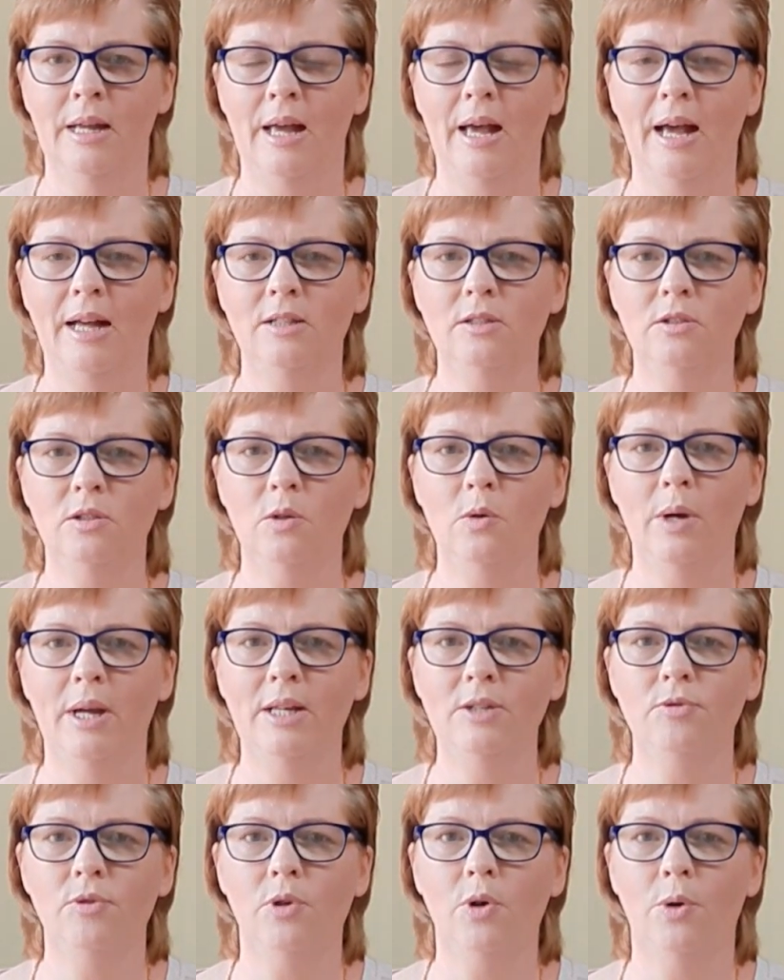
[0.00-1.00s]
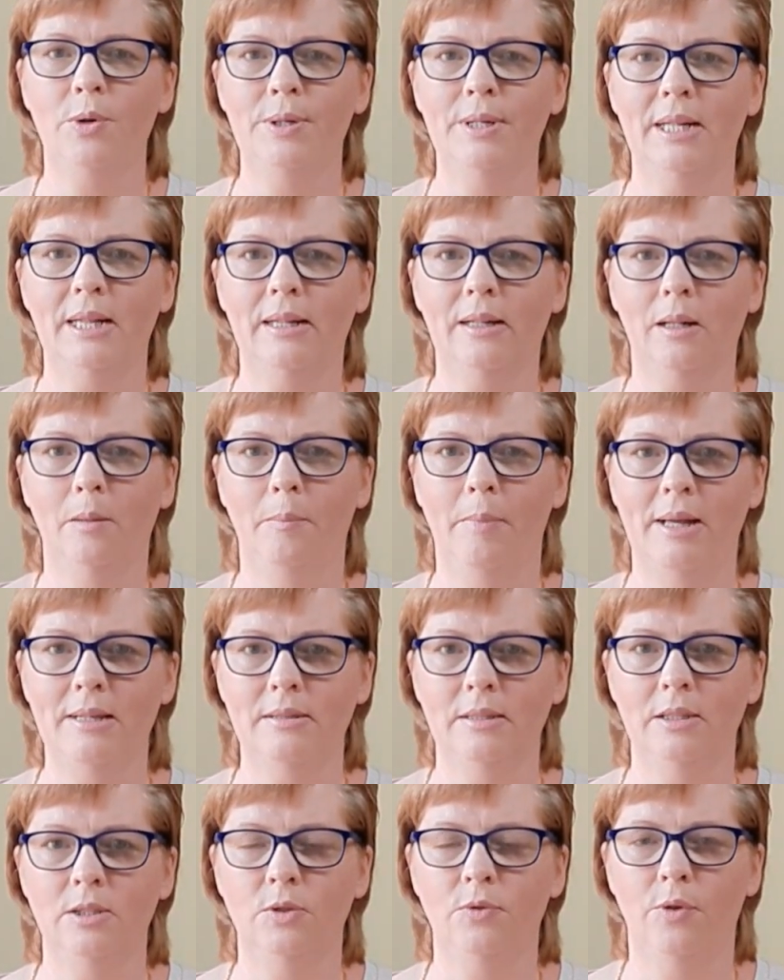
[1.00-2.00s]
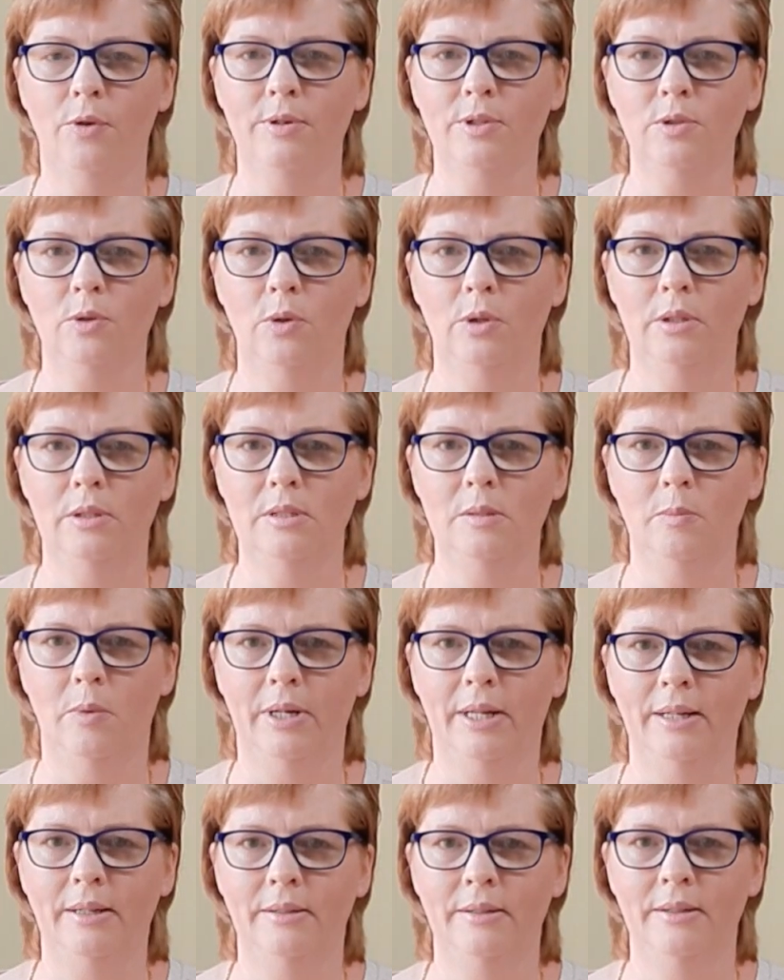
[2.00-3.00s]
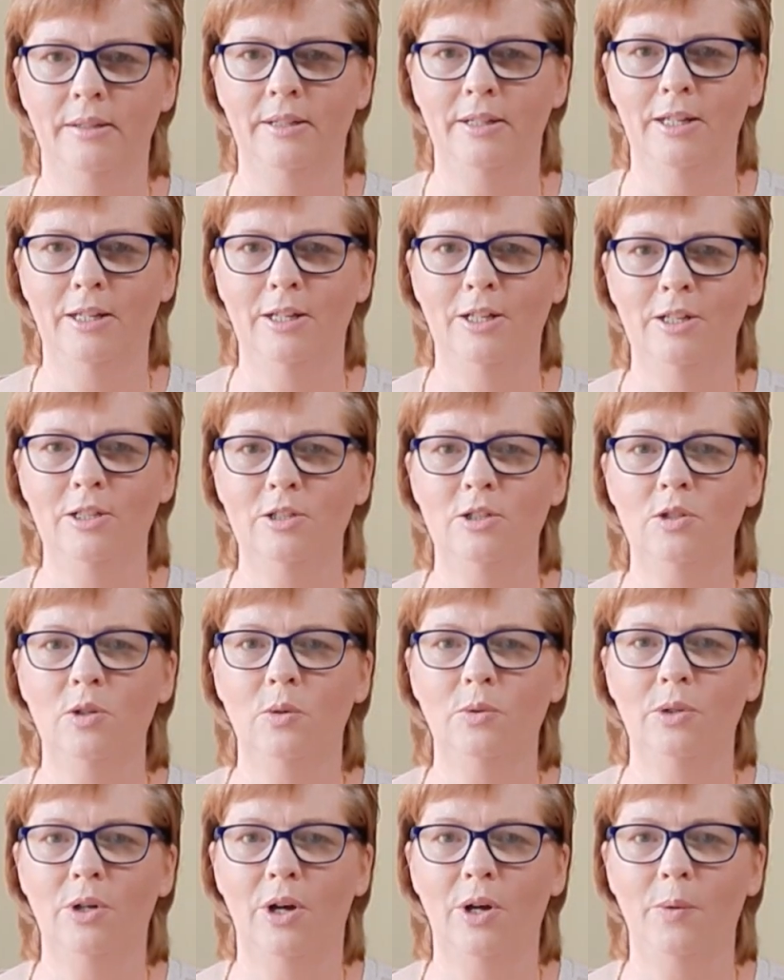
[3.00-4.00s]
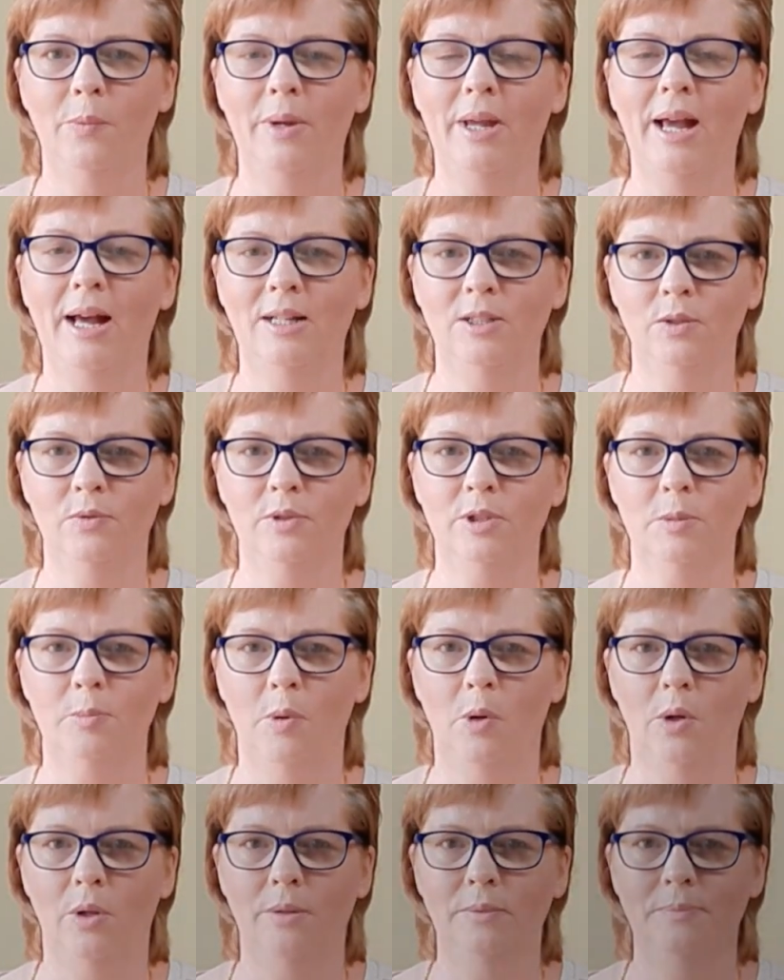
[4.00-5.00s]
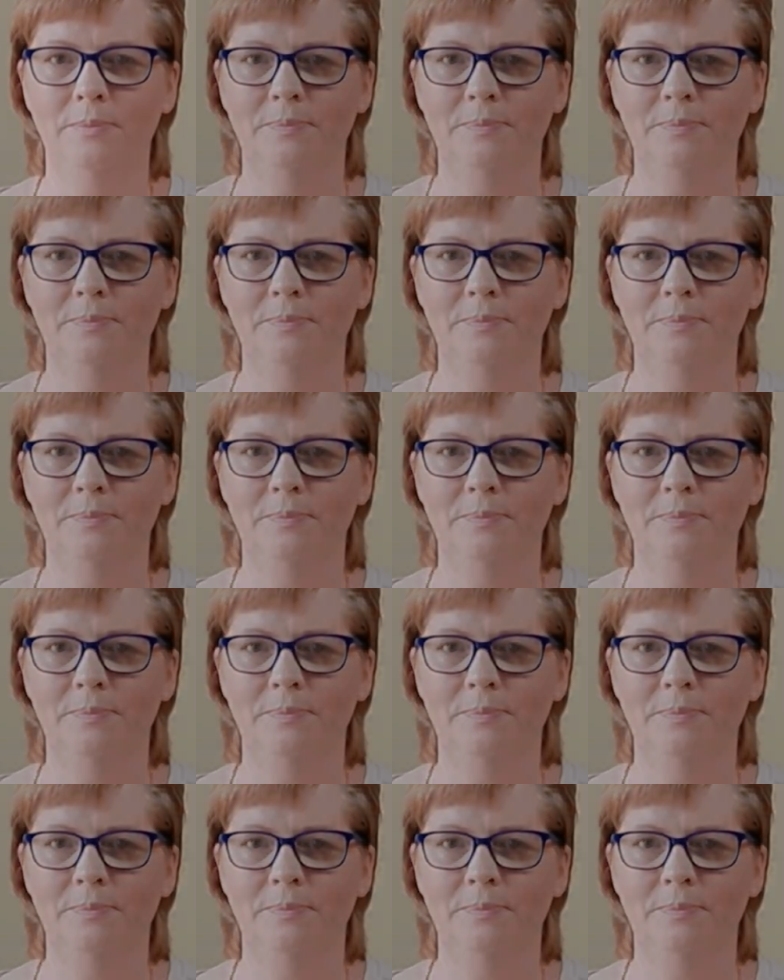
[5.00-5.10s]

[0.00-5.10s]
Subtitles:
And so he's recorded a little message for us all this morning. So now we hand over to Paul.